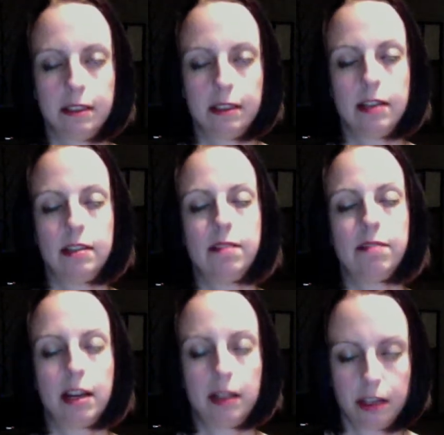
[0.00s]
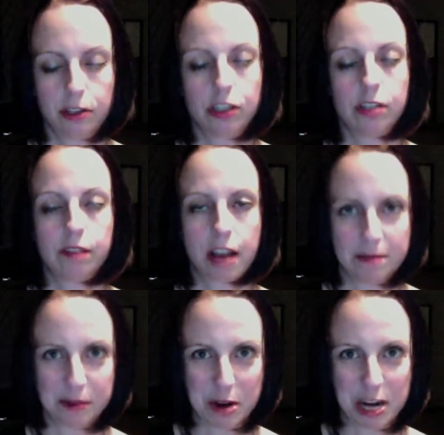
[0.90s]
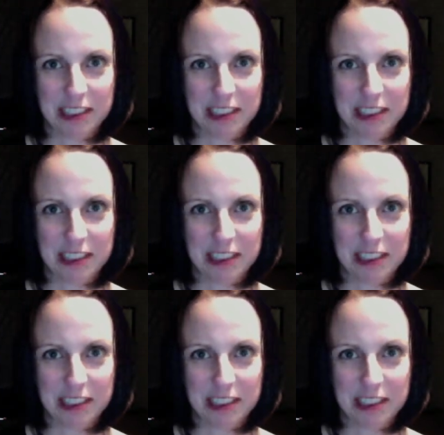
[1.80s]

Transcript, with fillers: that is a violation of copyright.